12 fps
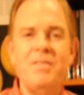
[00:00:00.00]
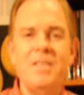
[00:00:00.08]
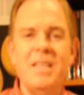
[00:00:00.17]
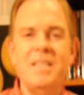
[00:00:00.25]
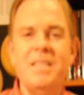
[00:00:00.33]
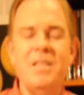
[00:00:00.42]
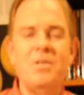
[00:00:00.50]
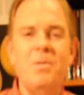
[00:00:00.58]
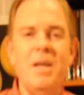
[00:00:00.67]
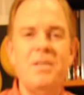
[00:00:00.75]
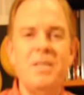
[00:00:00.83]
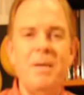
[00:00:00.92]
cc
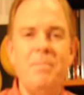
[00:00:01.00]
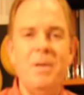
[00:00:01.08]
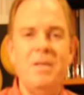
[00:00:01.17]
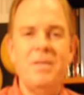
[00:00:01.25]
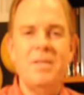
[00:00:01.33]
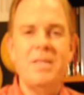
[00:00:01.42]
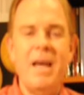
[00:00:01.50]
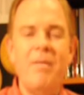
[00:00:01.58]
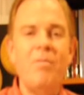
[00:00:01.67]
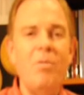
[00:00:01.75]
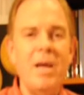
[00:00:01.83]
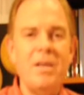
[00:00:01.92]
20-cent pieces
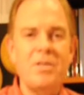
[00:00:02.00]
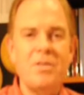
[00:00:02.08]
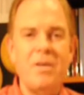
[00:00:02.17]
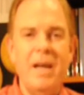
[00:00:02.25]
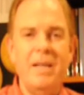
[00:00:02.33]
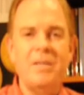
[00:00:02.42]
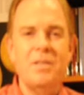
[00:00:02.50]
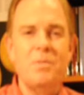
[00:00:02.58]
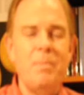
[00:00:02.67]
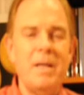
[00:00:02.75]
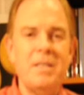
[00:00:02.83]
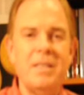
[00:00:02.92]
have weak strikes,
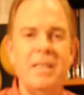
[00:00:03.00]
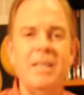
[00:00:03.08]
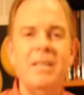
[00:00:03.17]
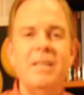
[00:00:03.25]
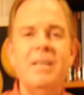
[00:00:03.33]
especially